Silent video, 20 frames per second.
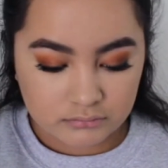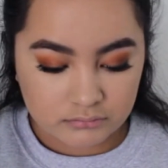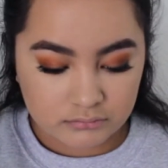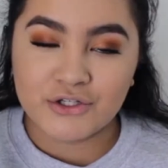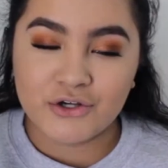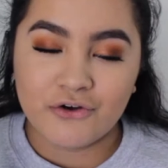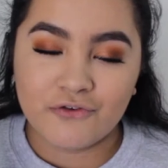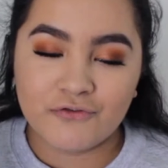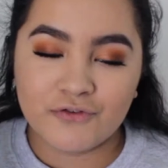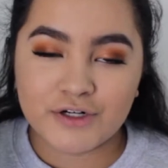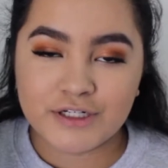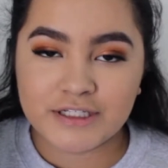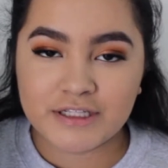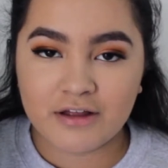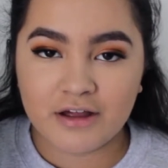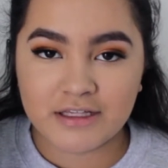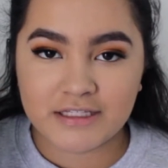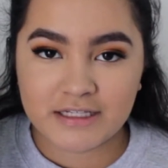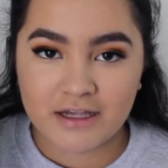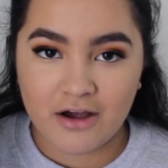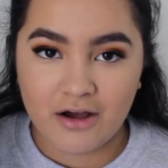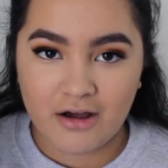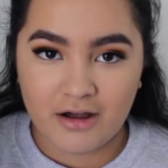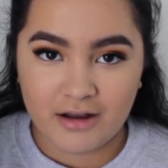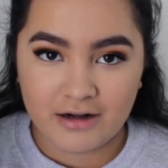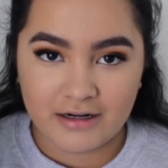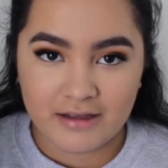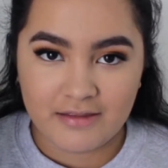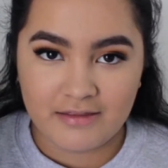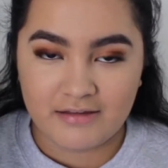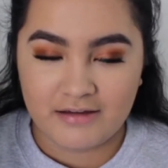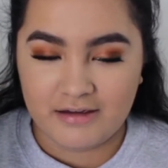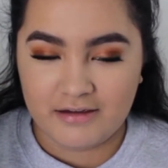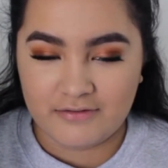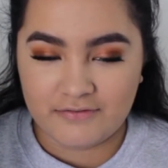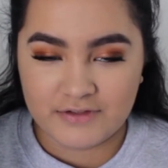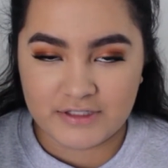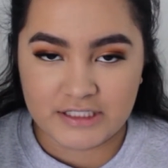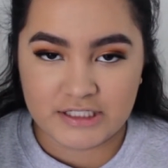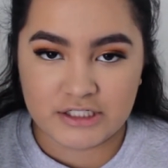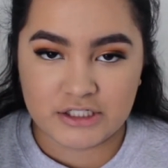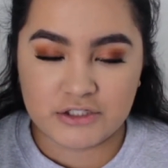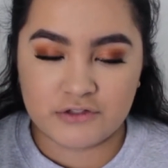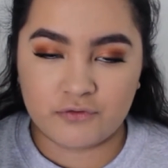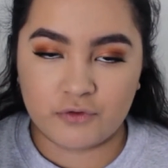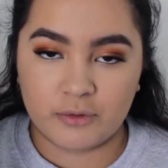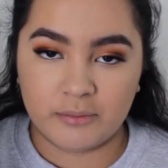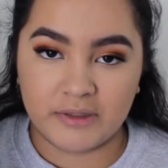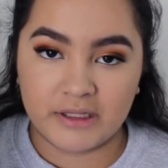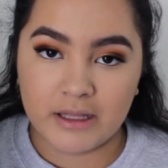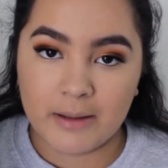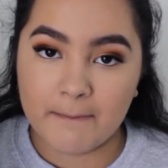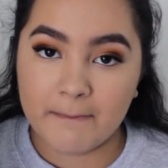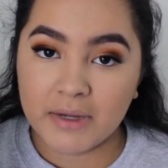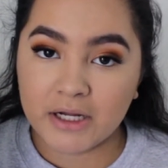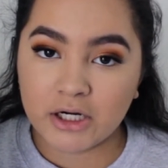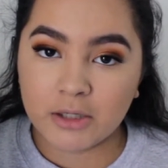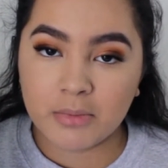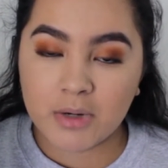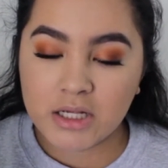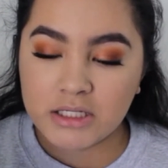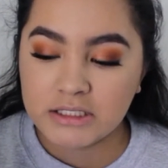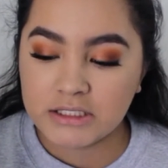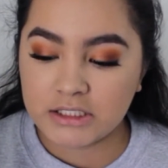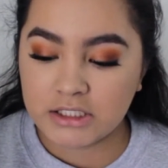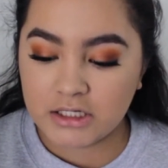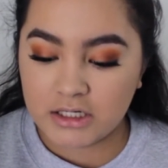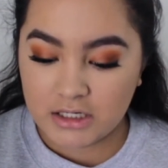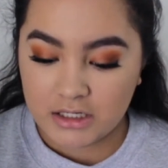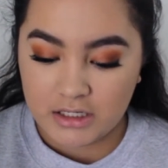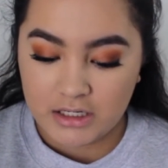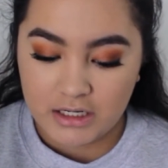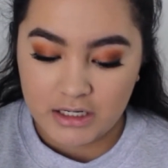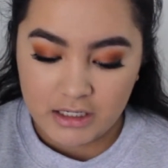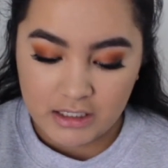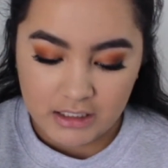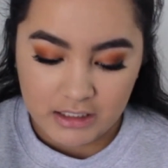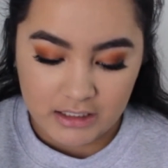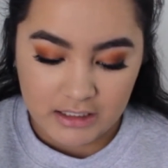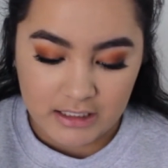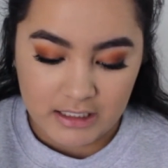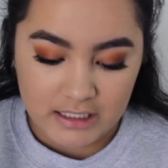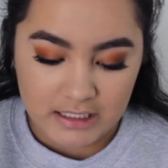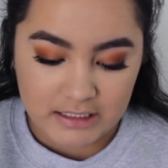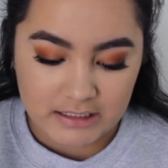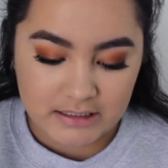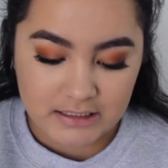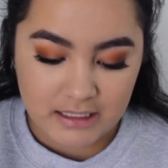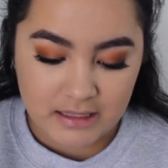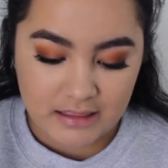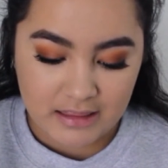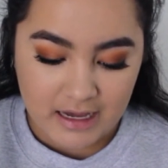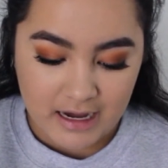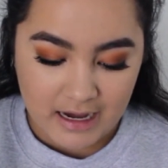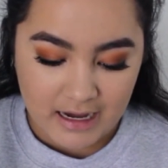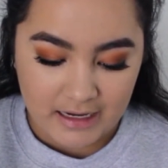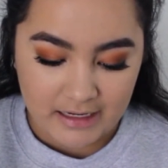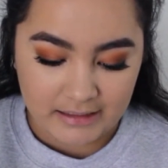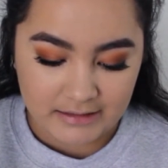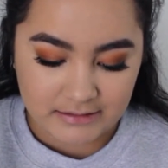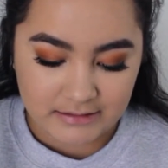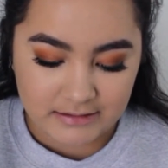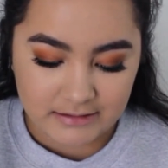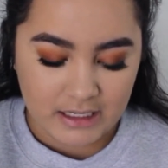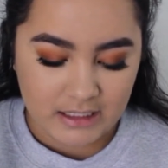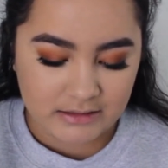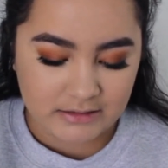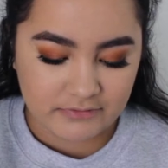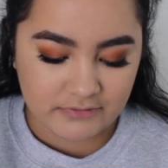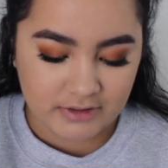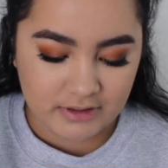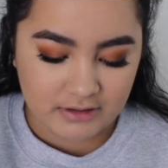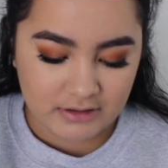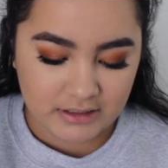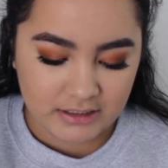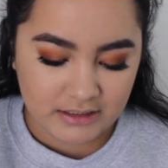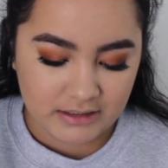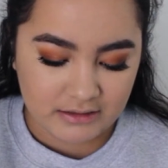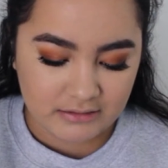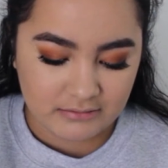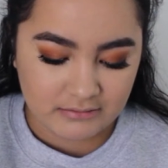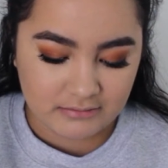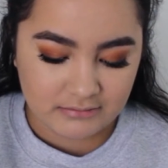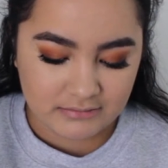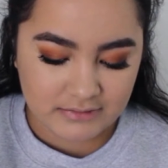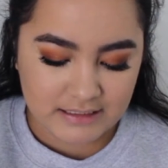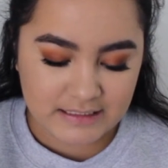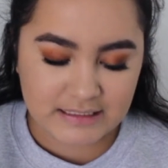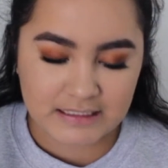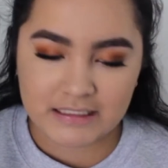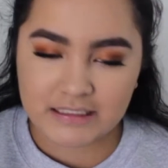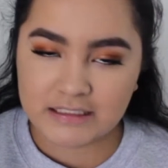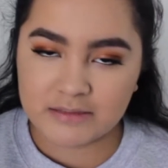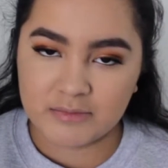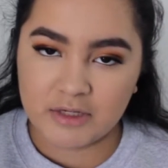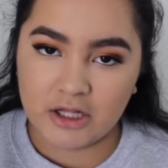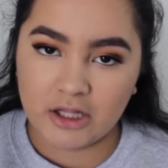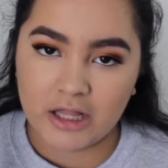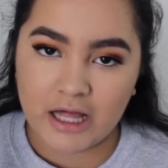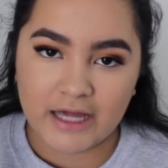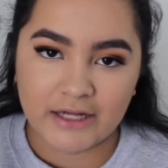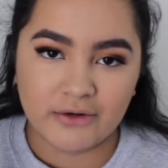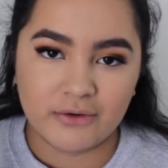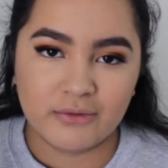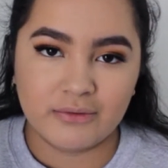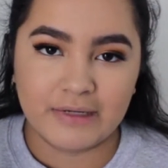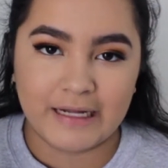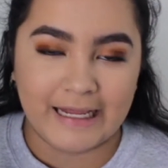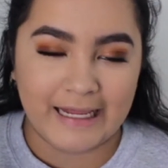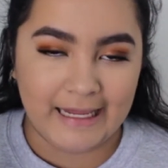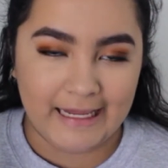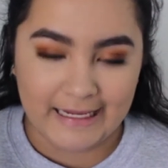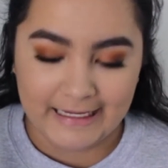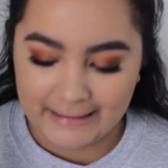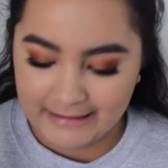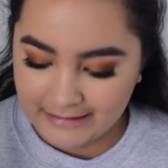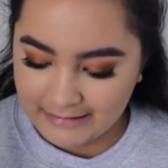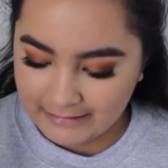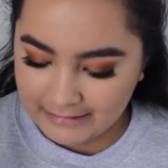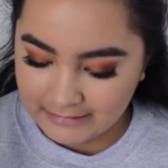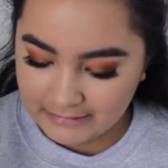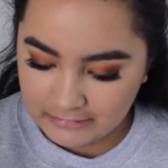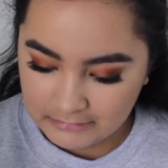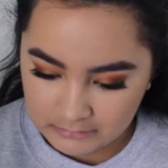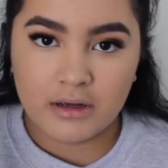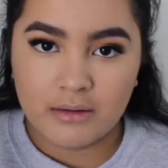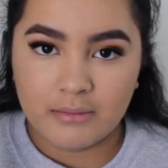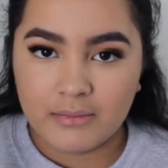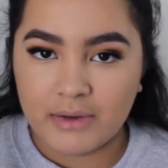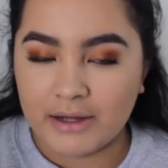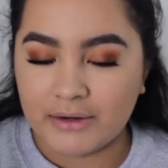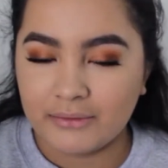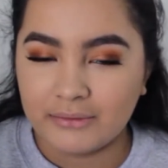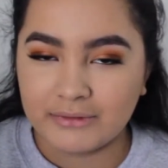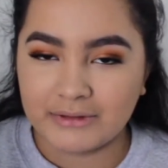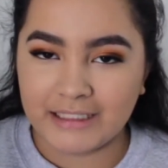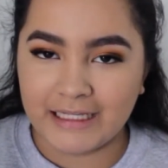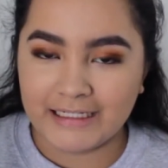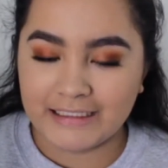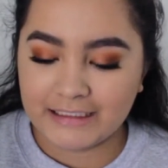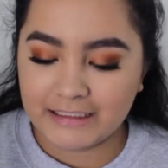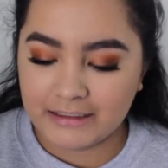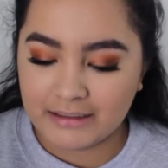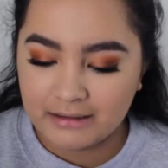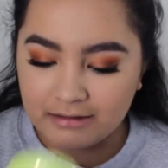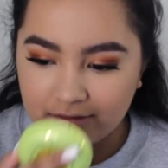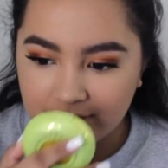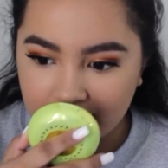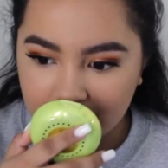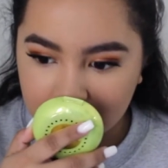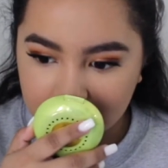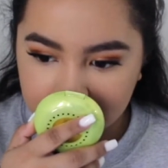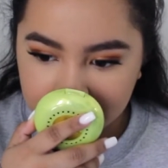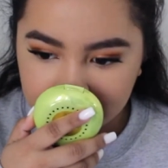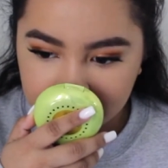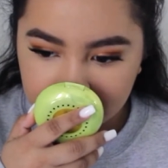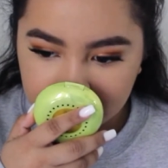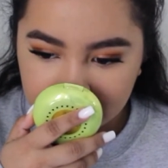So first thoughts on the Physicians Formula Butter Bronzer is that it has a very distinct smell. I don't hate it, but I don't like it either.